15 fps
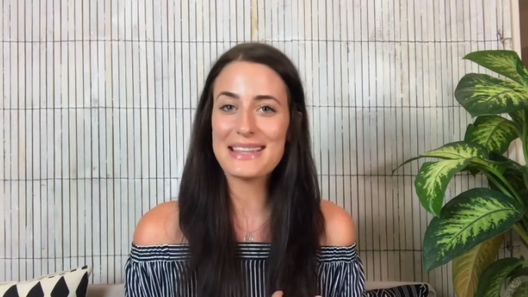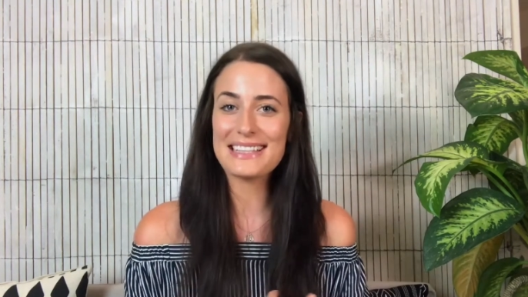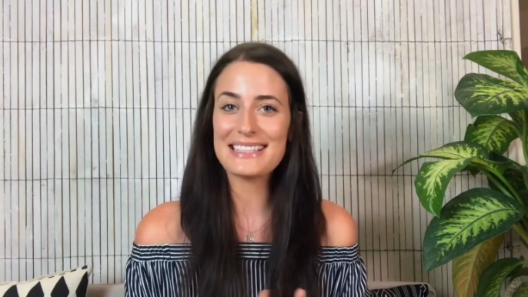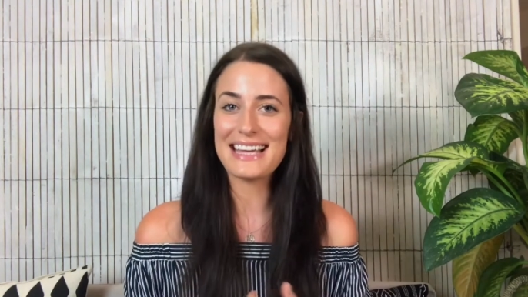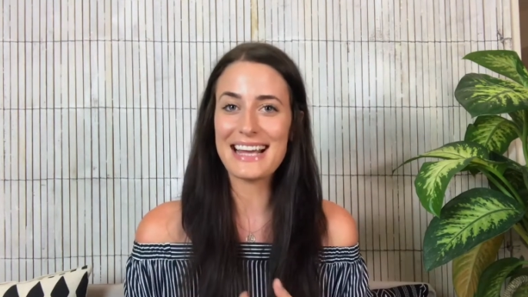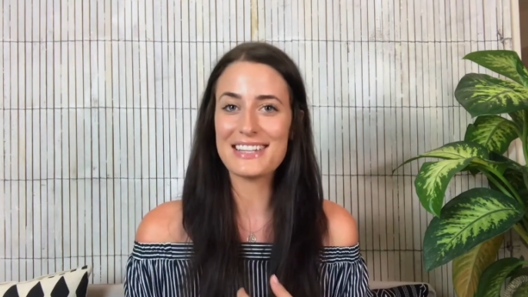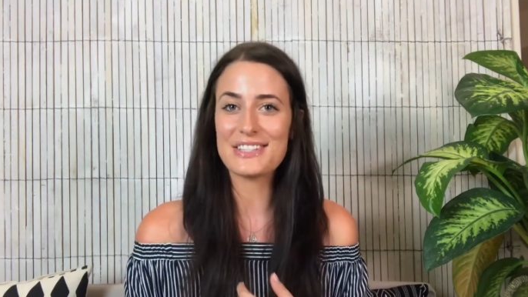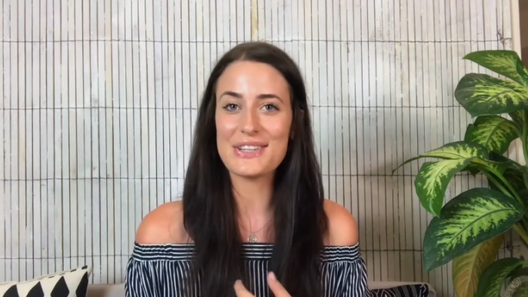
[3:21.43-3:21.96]
the
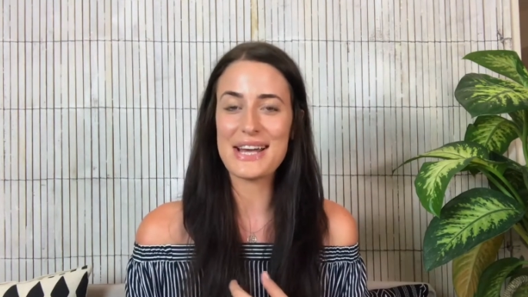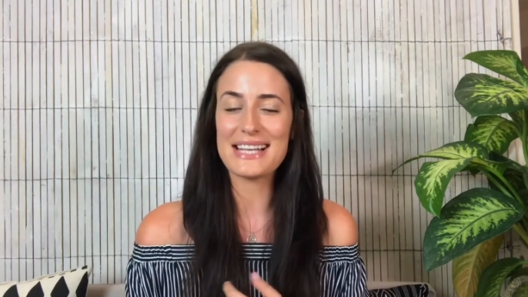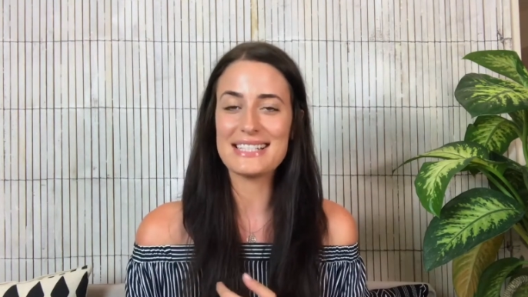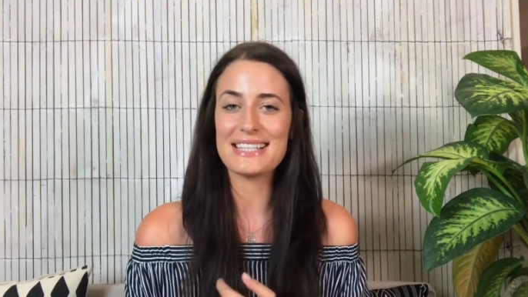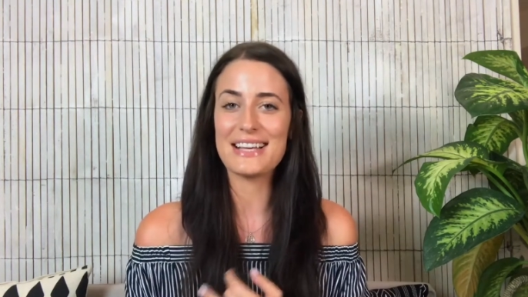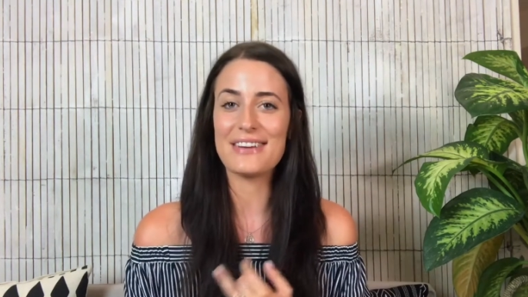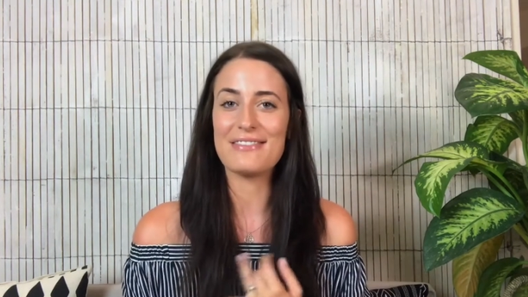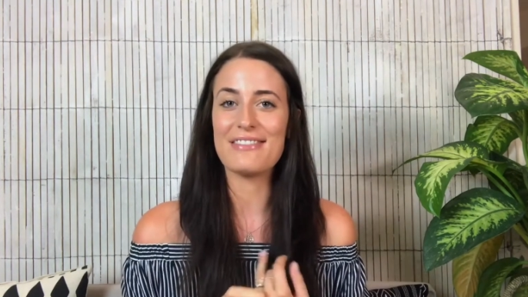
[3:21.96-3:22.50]
tech
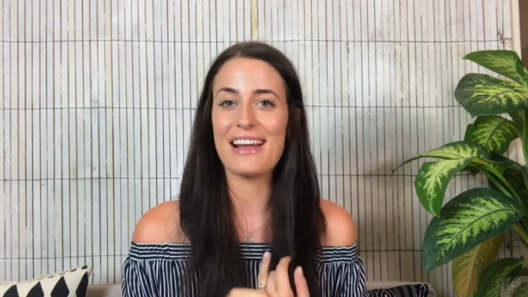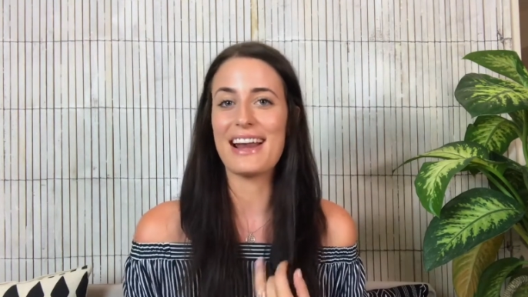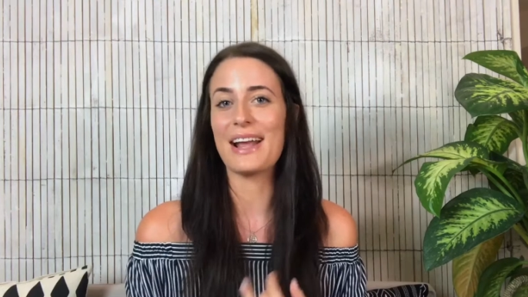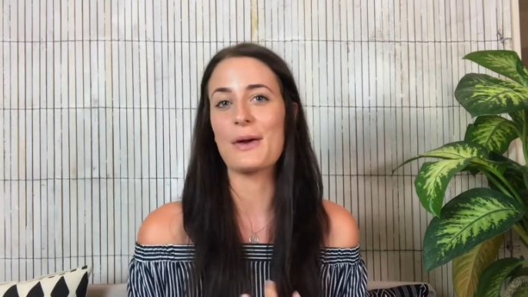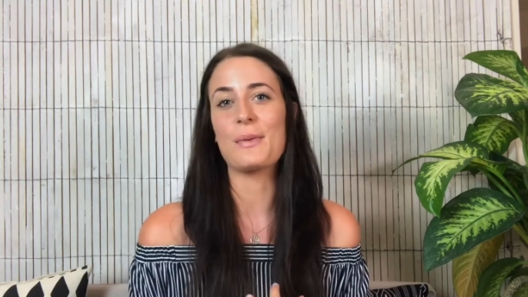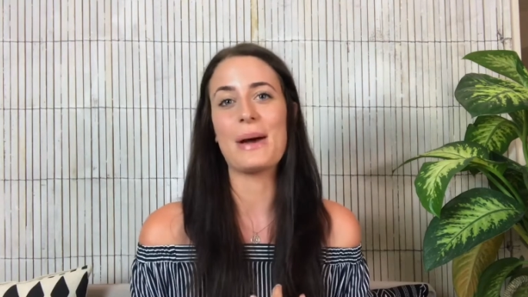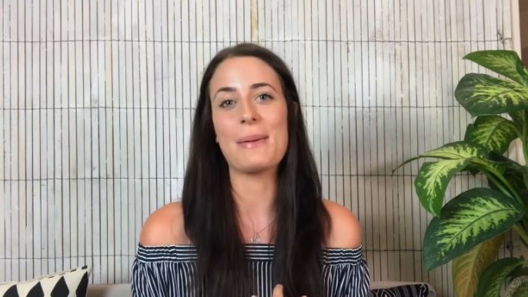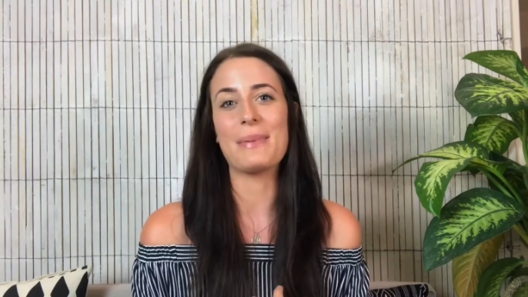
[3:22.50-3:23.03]
stress of running
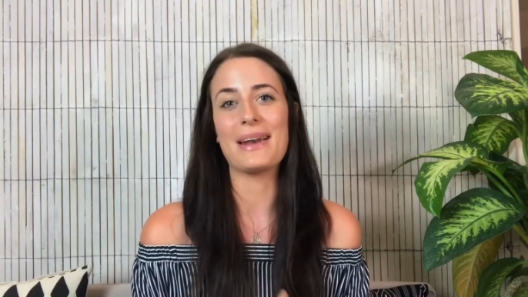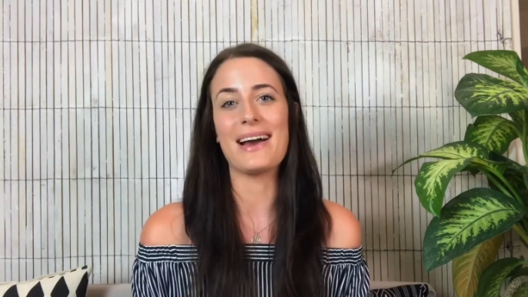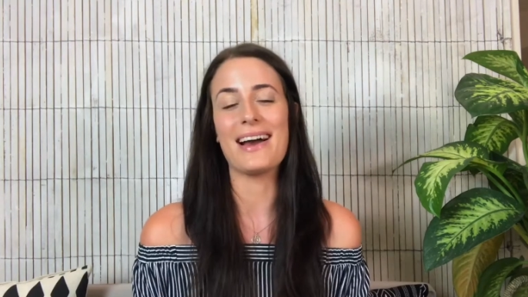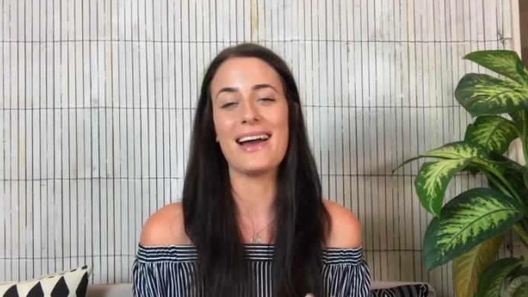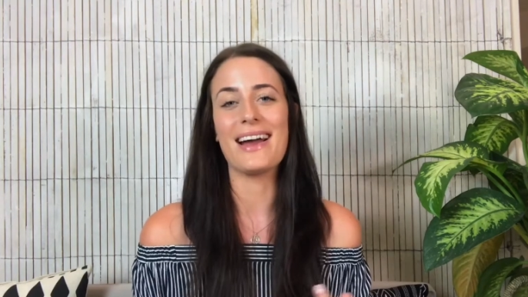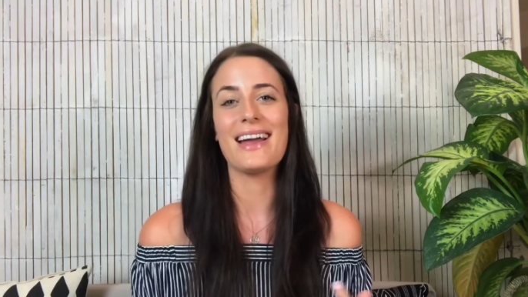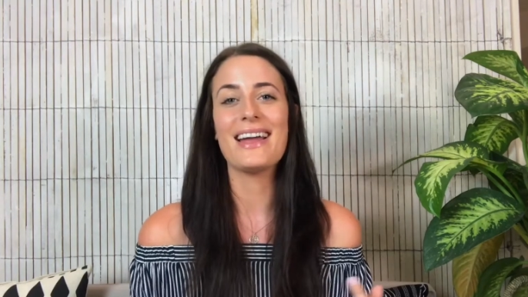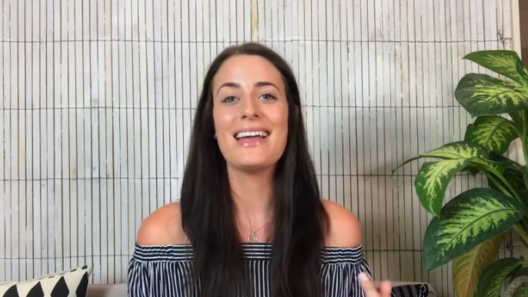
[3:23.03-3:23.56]
a
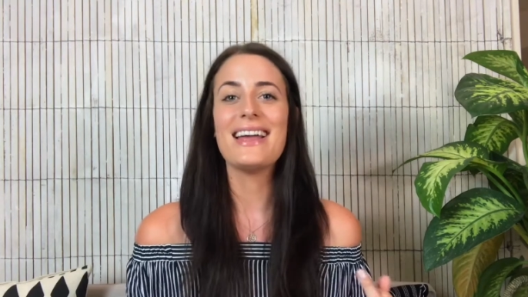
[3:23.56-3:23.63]
webinar,